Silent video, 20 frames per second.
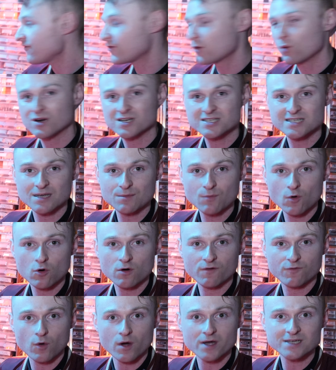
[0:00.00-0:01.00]
If you want to see
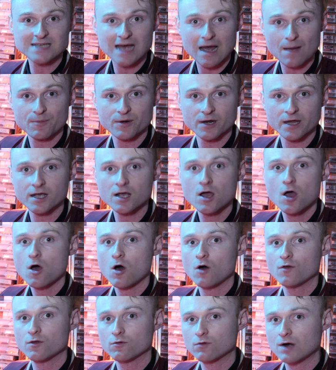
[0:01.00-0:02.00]
more of what is happening
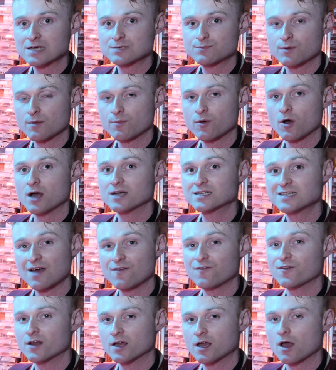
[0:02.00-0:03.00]
on the Raspberry Pi,
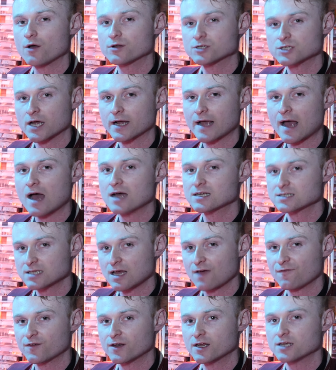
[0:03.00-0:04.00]
definitely go and check out
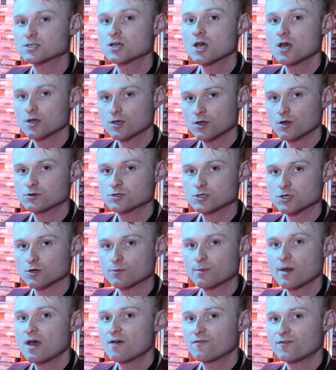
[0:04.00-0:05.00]
Stephanie's
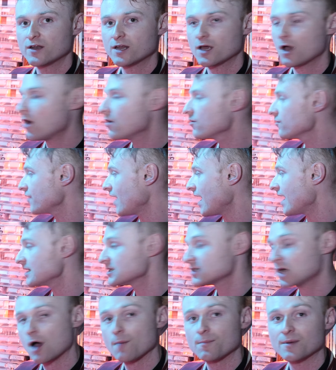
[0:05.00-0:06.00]
YouTube video. That
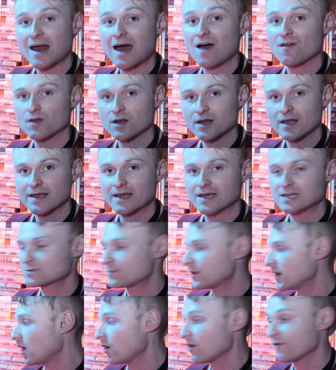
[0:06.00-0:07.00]
is up now, the link is
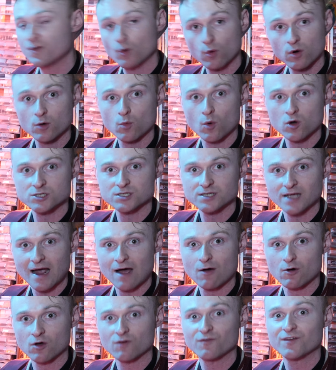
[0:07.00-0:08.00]
below. If you want to watch the
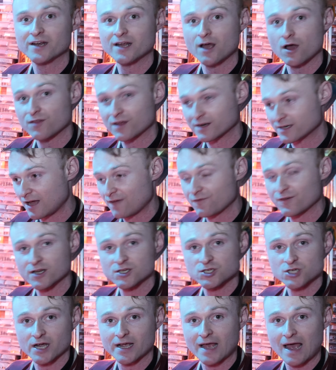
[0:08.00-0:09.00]
hour-long video, then definitely
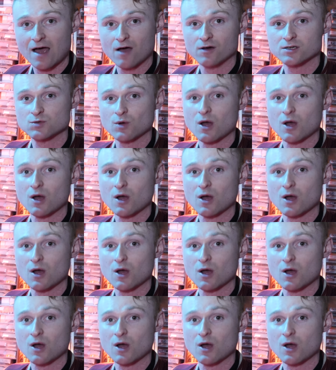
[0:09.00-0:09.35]
check it out as